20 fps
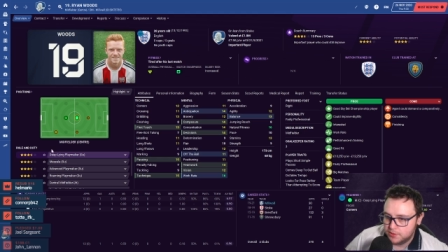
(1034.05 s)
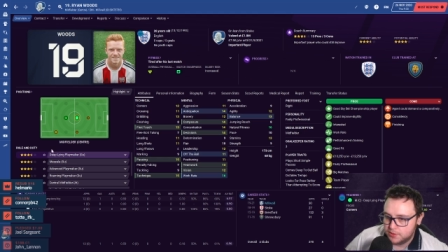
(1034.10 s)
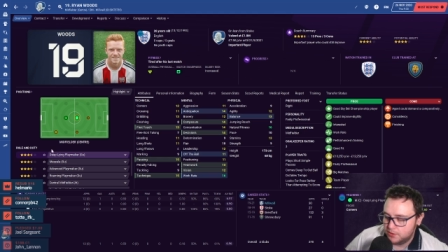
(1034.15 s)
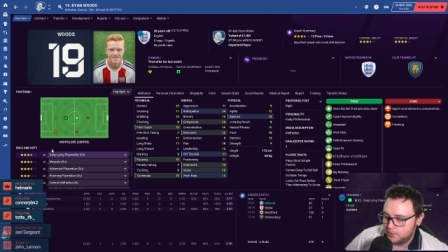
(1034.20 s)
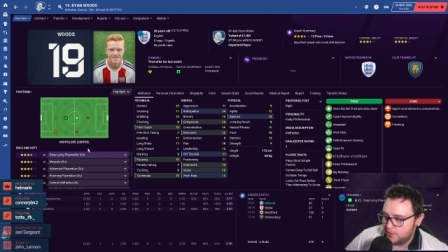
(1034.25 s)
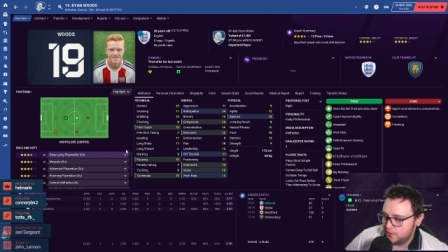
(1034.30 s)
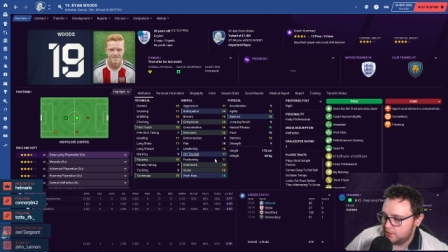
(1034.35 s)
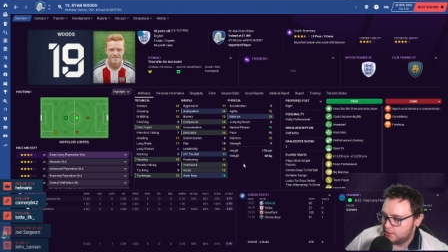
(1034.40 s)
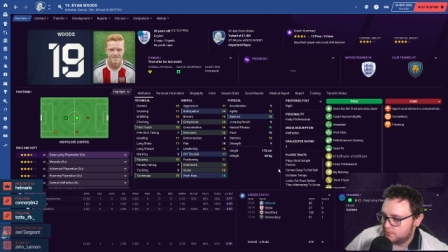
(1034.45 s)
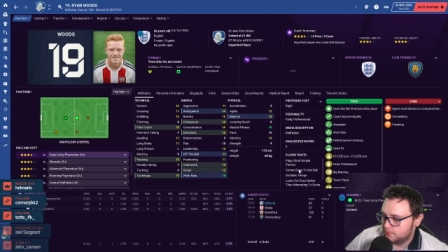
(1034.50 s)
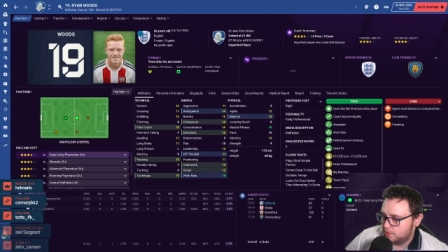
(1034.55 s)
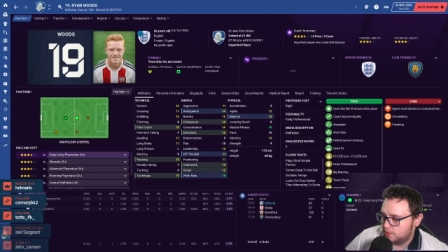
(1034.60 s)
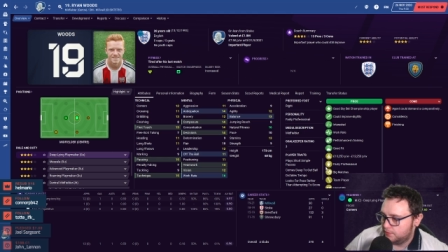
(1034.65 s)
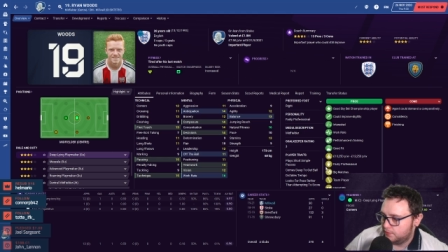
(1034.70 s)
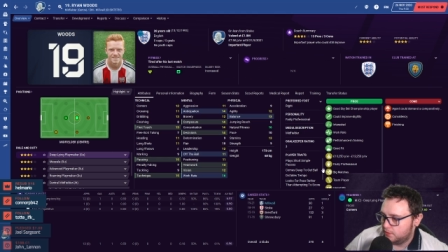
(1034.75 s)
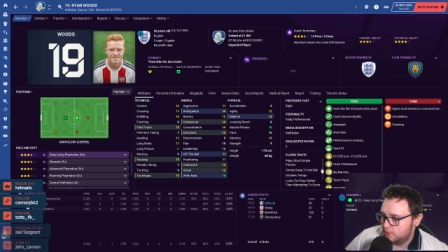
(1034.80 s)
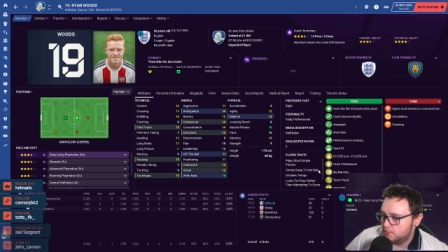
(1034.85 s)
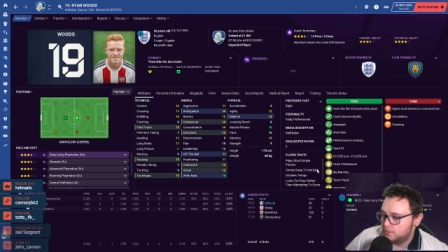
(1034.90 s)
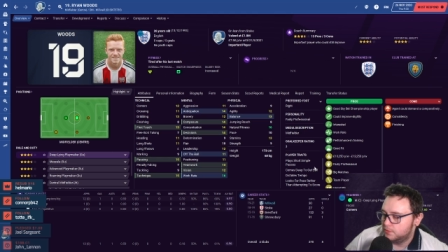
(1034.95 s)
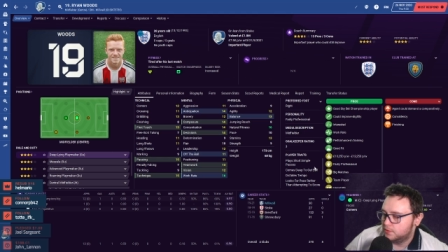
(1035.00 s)
So he's one of
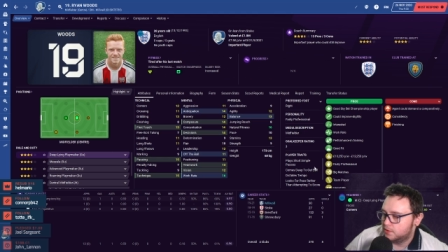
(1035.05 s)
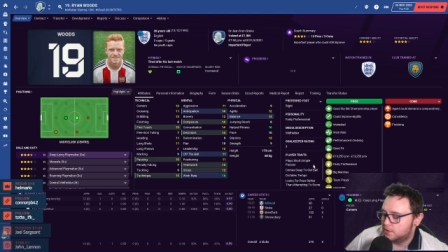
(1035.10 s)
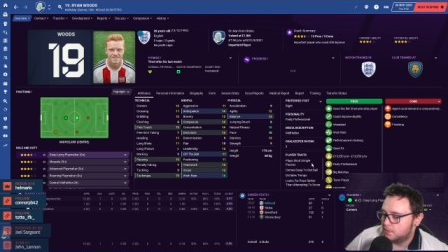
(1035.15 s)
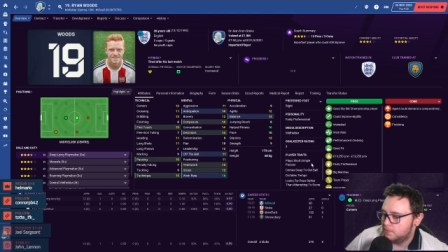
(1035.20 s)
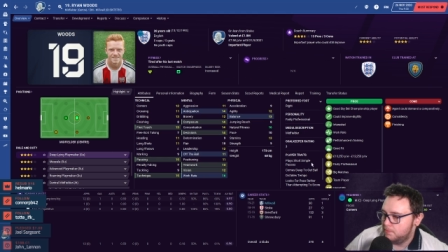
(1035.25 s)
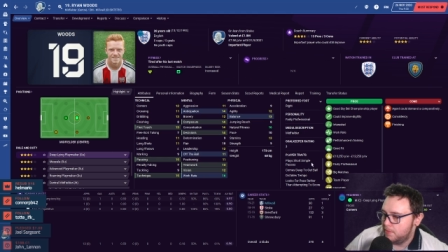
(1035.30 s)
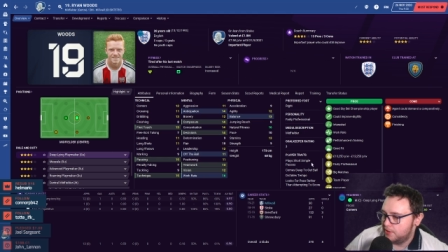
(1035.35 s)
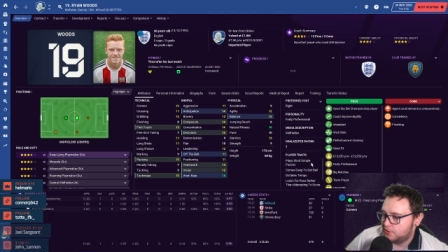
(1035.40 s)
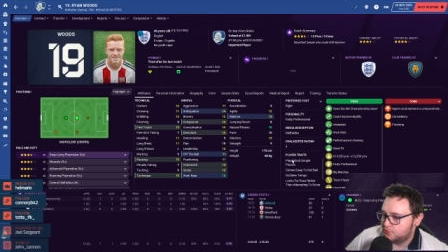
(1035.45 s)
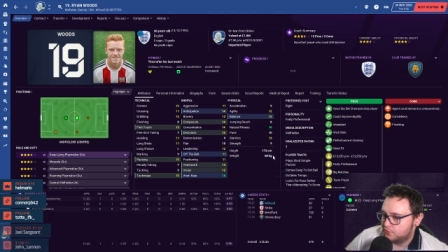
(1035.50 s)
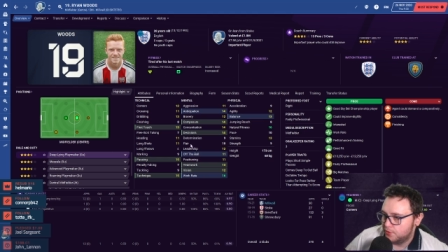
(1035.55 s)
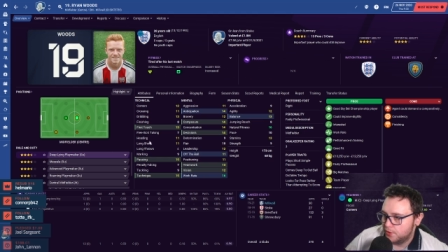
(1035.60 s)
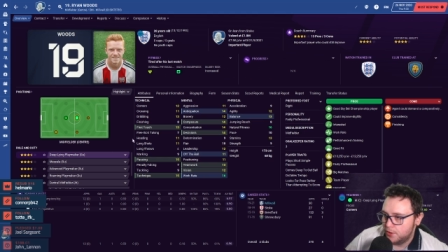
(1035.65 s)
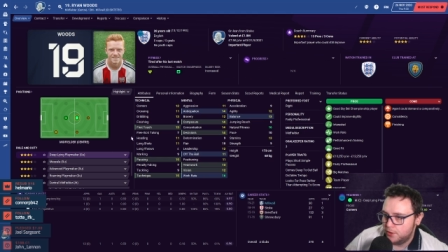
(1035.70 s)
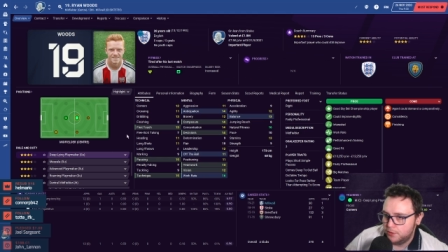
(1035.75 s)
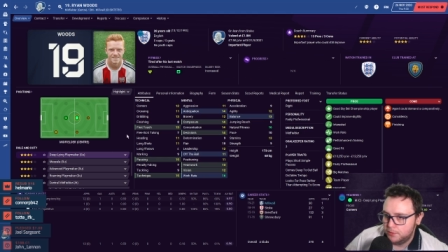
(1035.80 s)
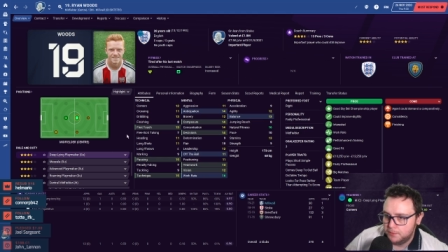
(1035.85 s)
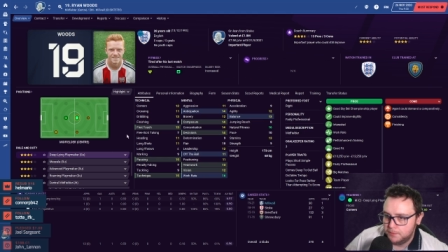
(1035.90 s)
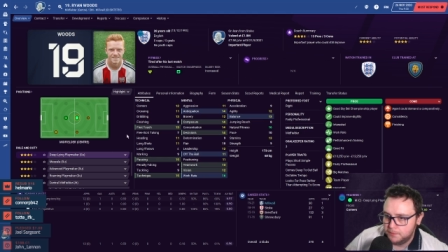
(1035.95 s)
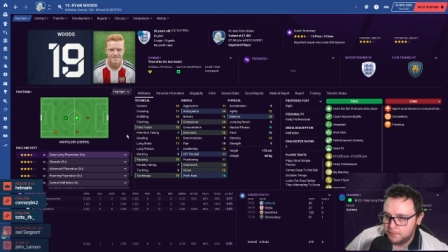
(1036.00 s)
those
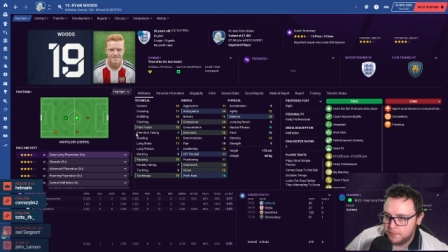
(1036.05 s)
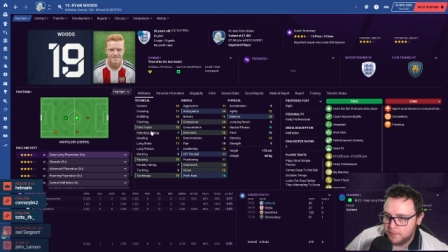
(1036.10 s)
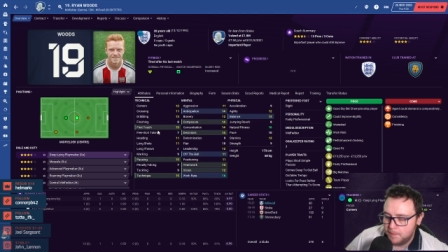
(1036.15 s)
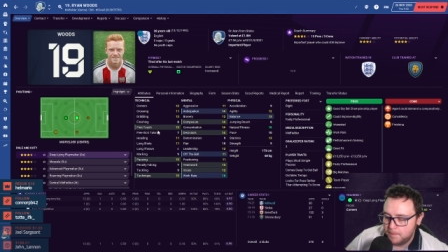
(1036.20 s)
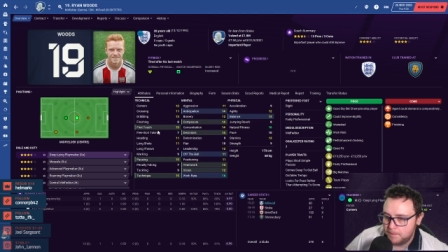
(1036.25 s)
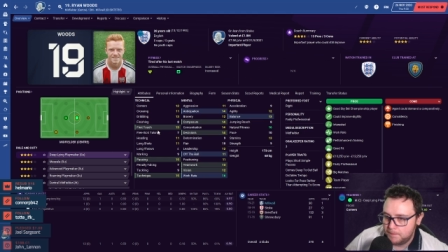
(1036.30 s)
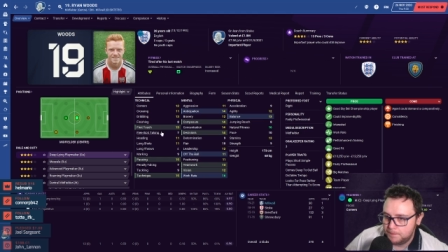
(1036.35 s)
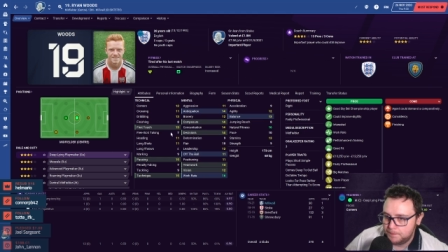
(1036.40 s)
metronome